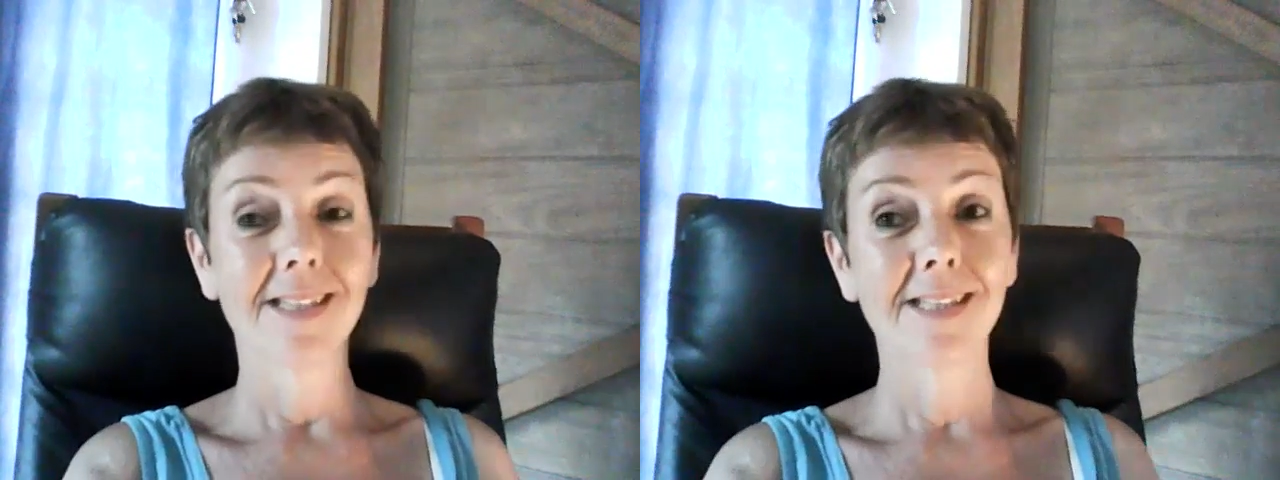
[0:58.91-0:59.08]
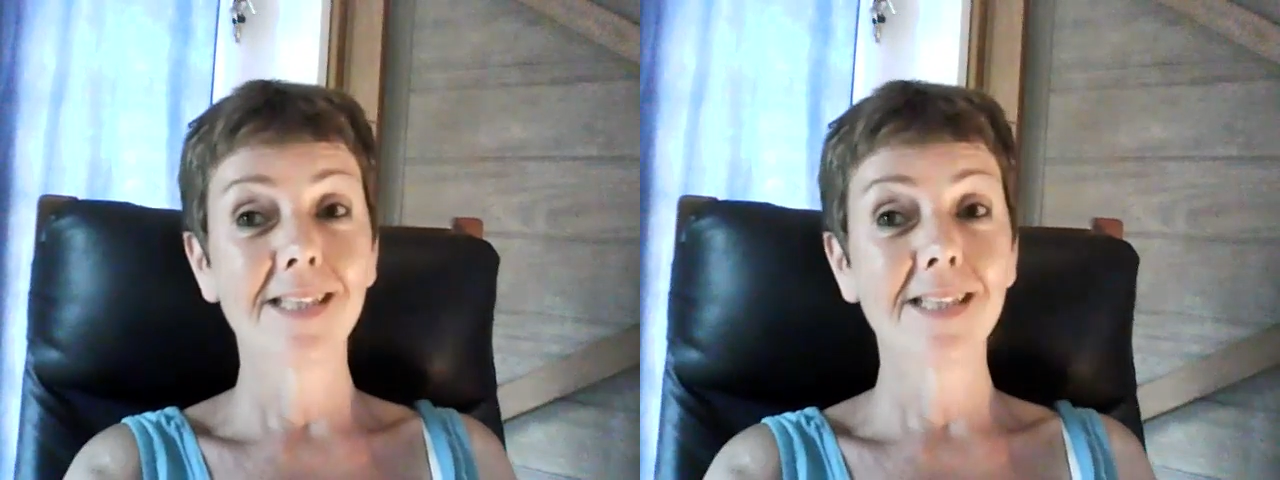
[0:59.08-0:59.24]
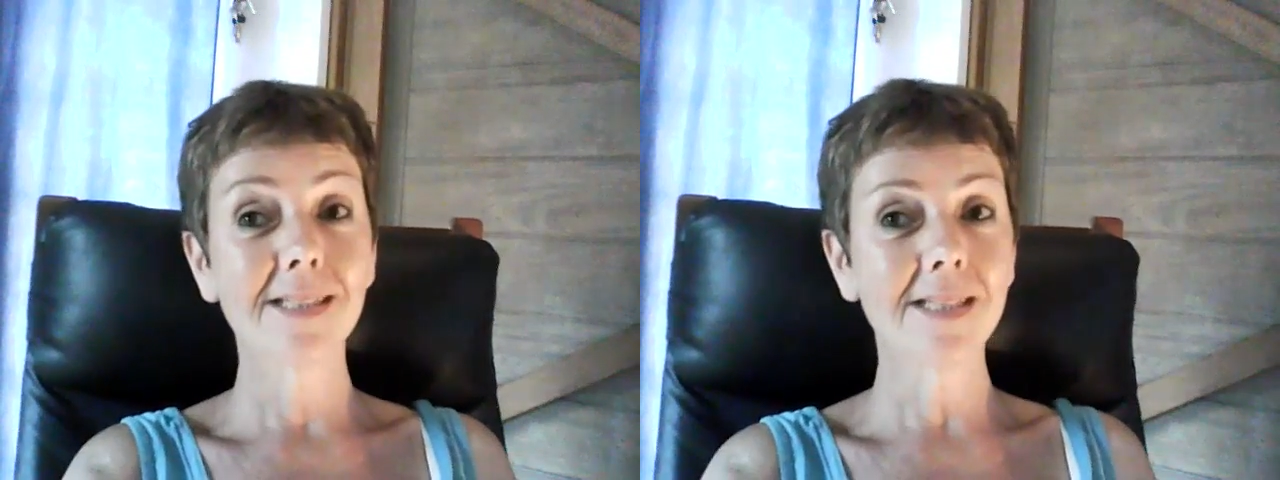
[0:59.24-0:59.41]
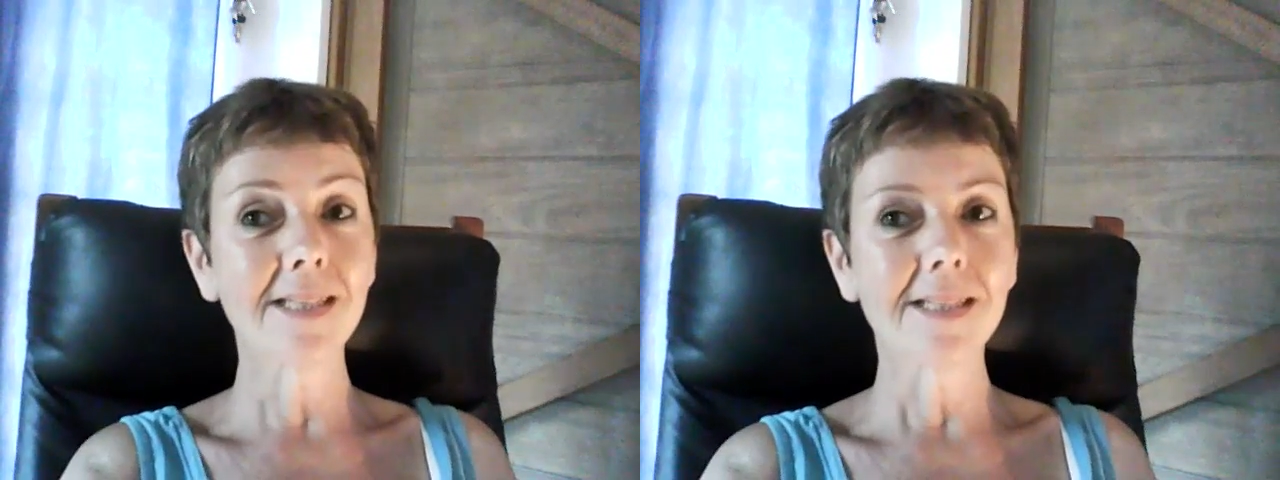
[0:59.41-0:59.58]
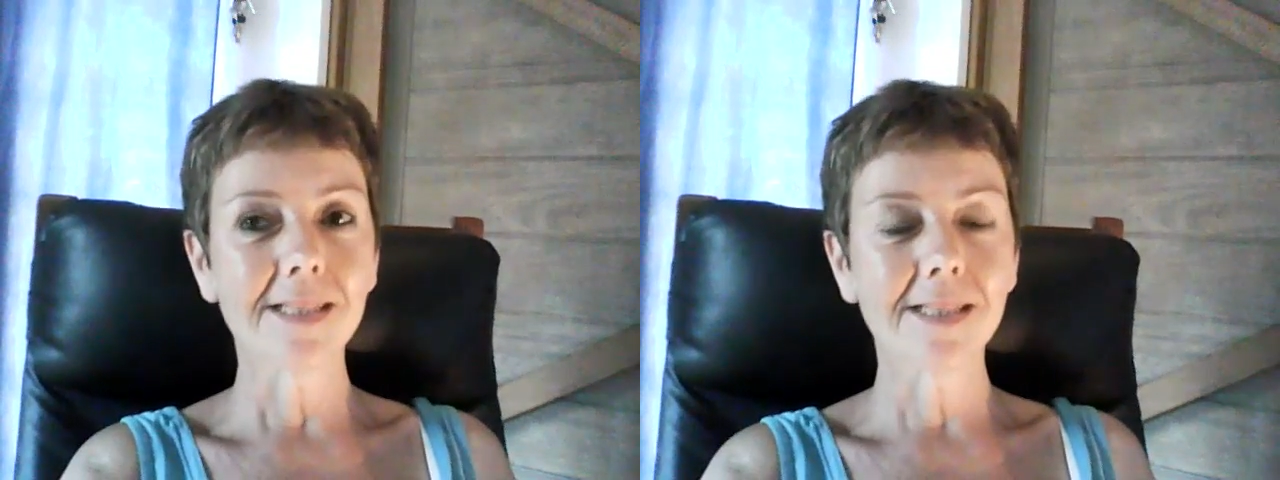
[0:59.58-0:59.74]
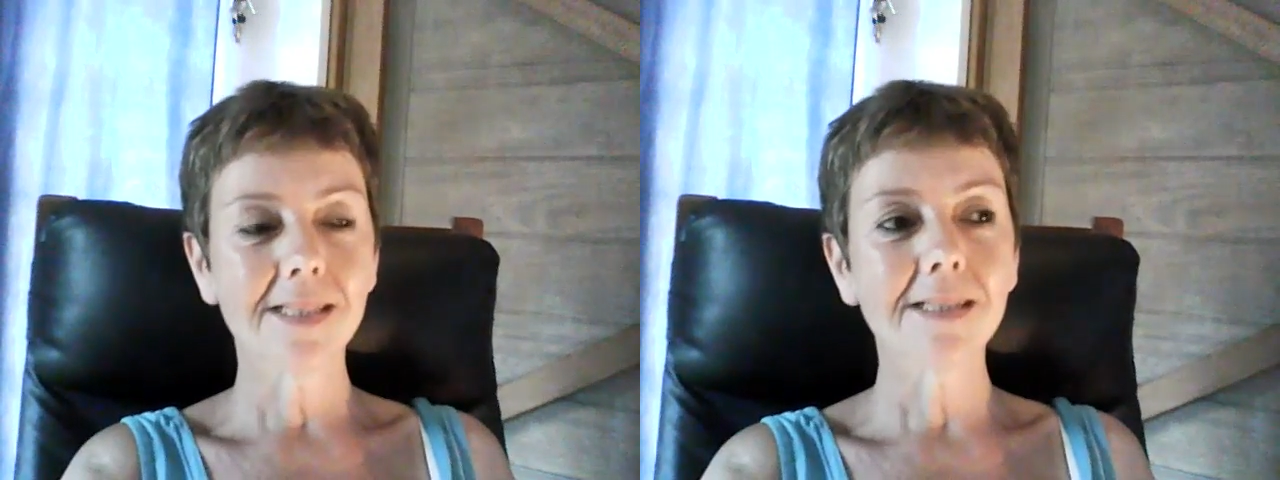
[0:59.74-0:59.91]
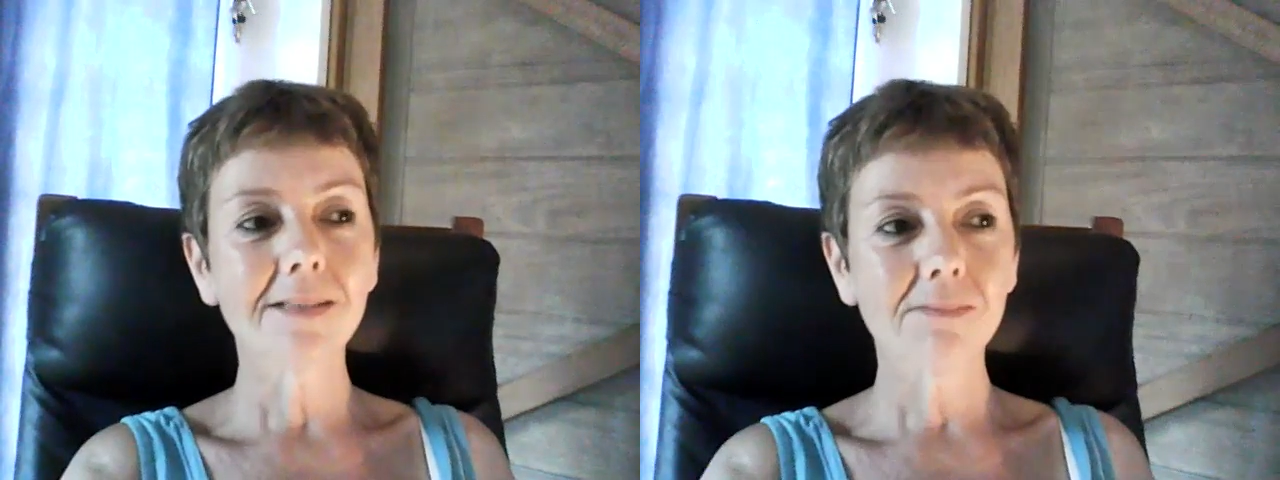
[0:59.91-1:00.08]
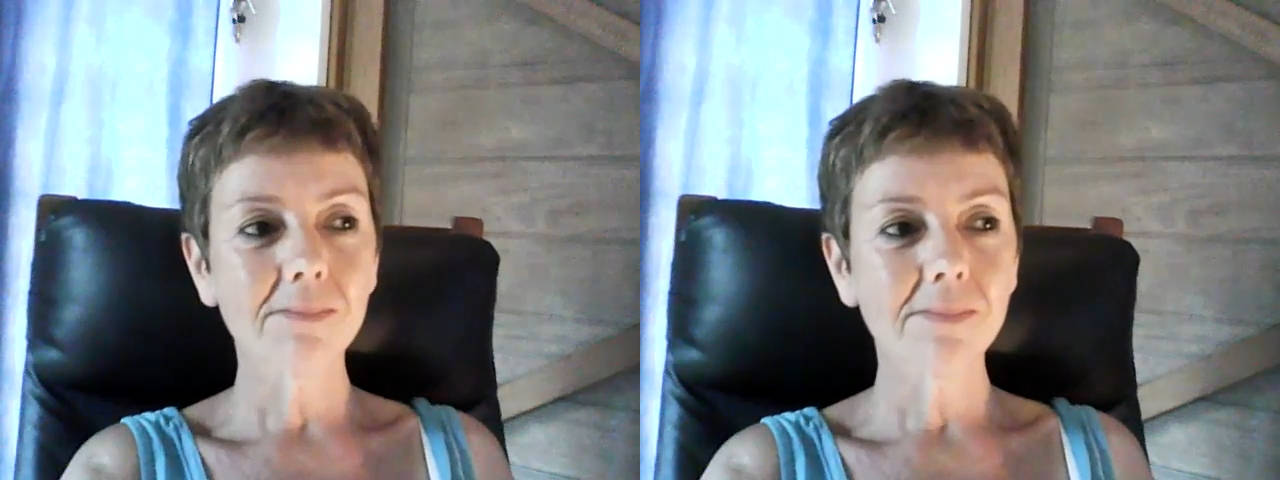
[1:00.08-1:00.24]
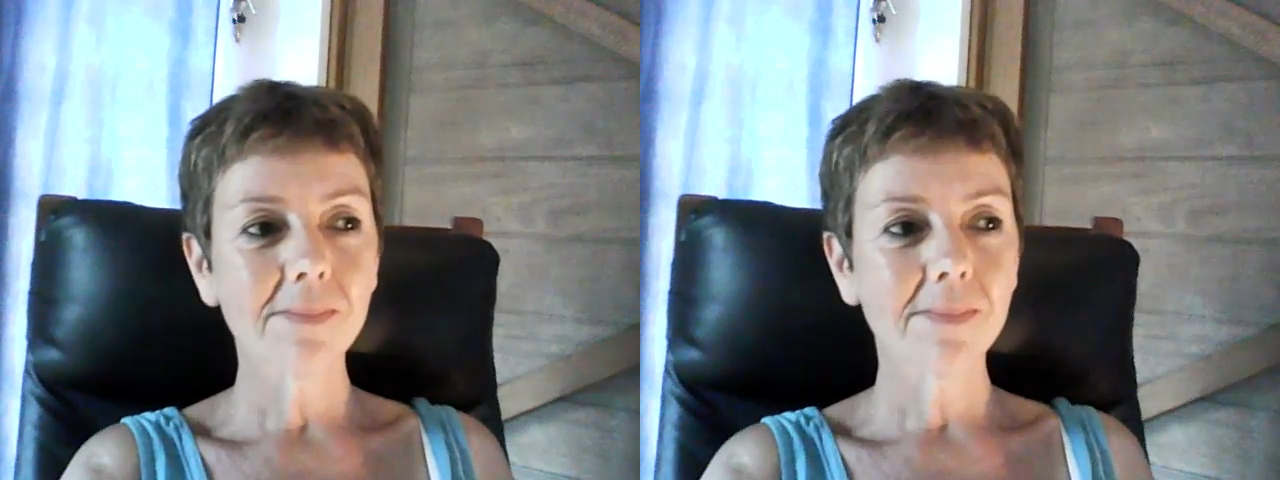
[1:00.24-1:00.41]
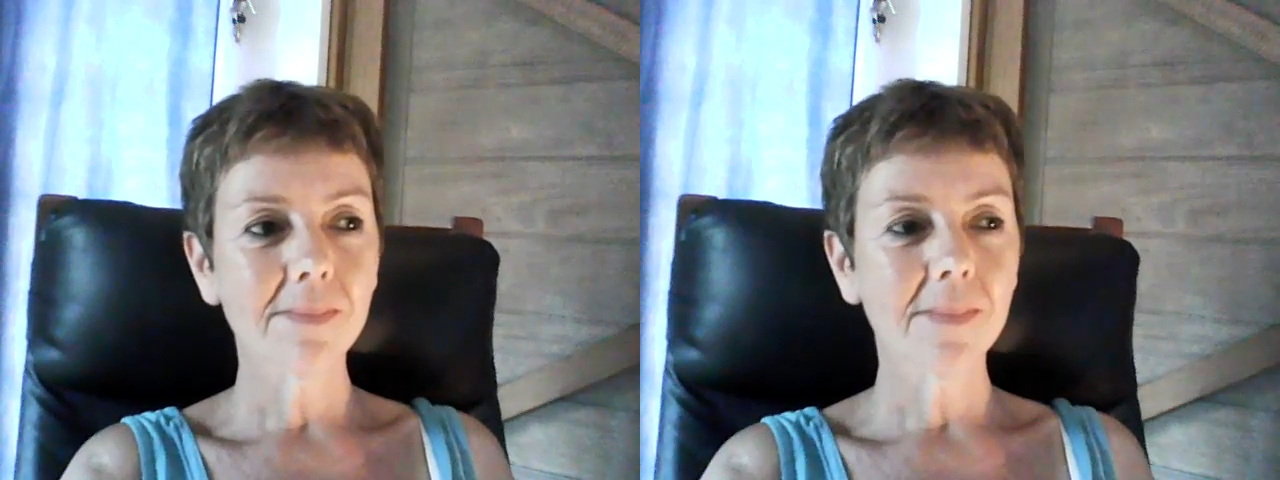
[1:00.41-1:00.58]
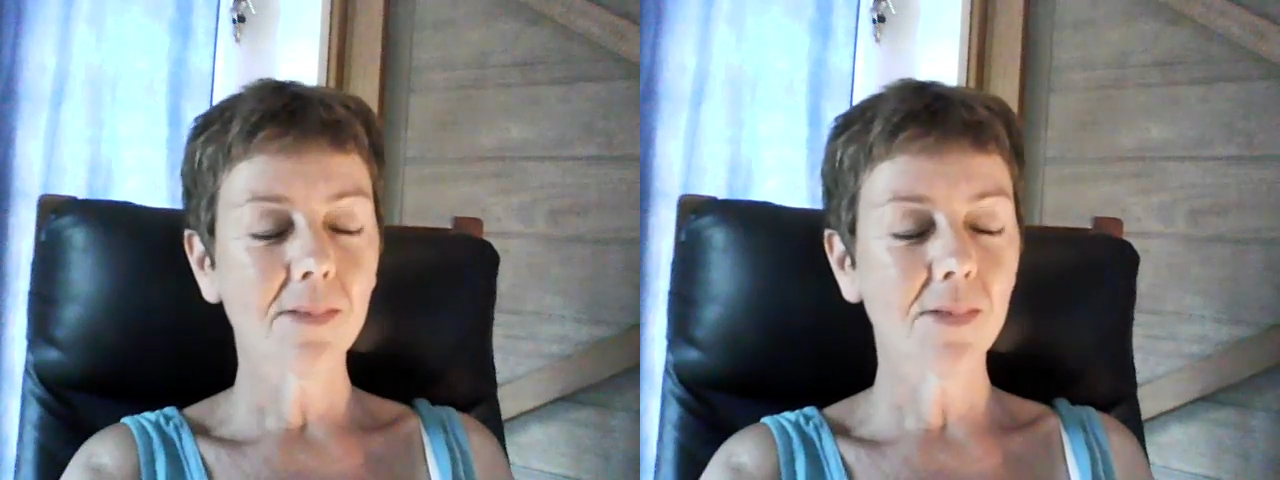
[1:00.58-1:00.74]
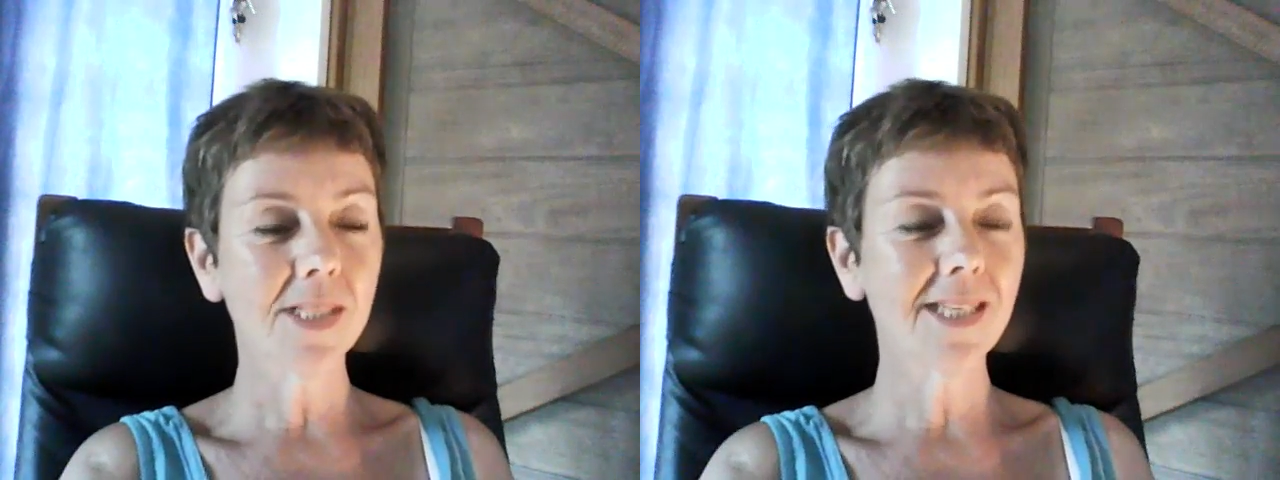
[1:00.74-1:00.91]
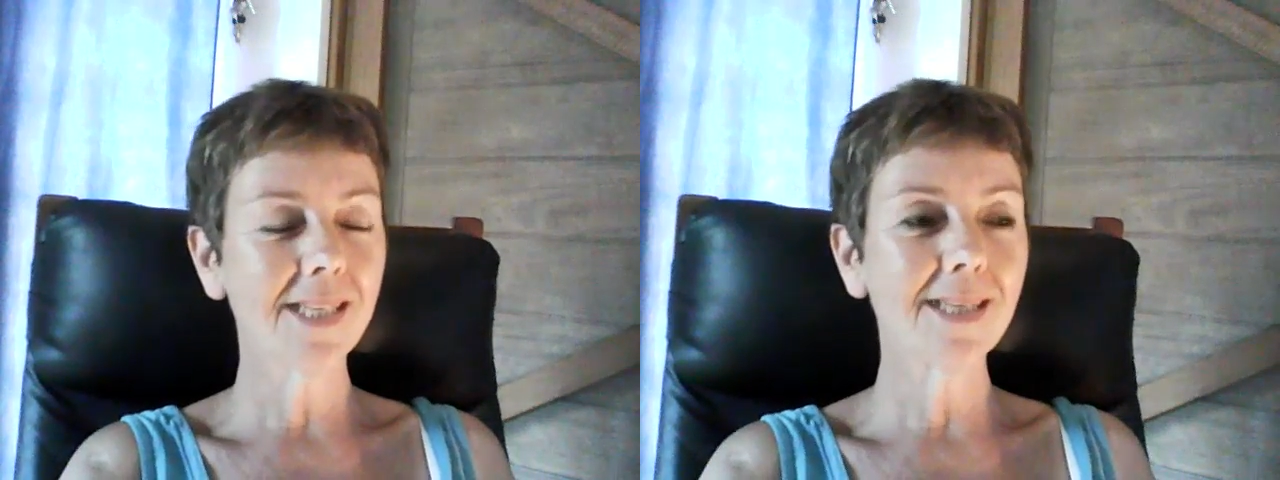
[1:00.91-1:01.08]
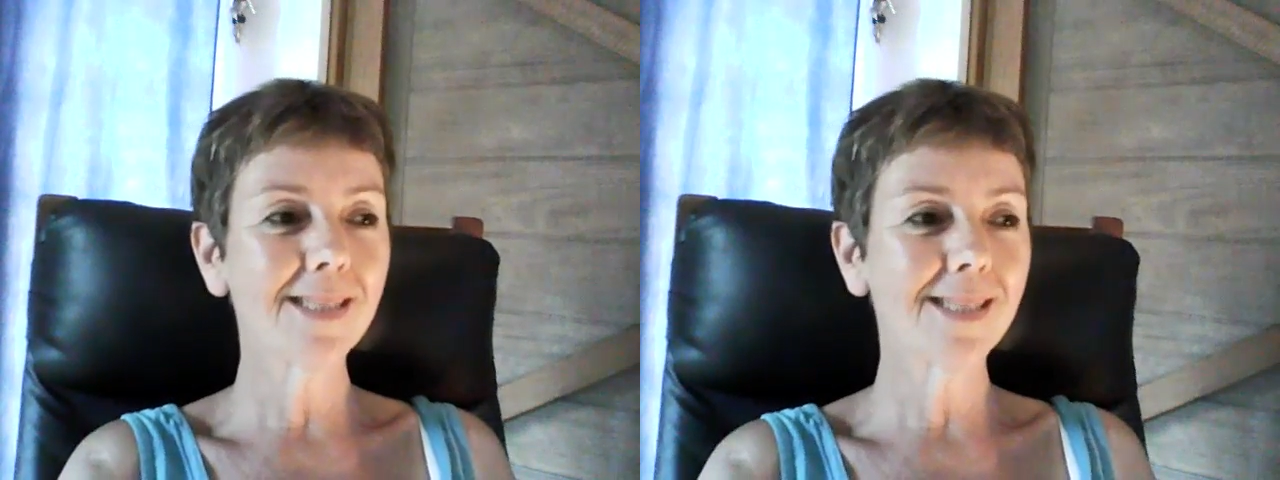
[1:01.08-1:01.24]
And that's it. What can I